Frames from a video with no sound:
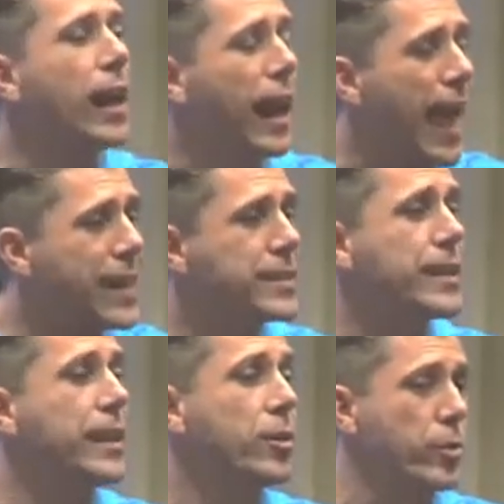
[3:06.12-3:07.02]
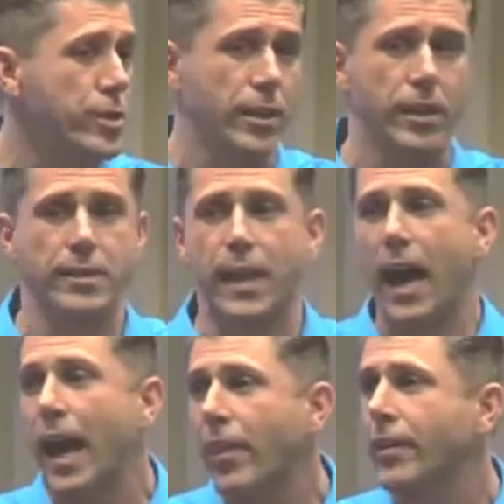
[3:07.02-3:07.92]
lasting results
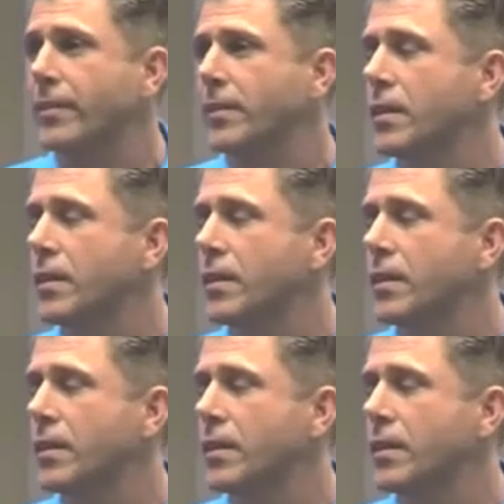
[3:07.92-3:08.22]
either.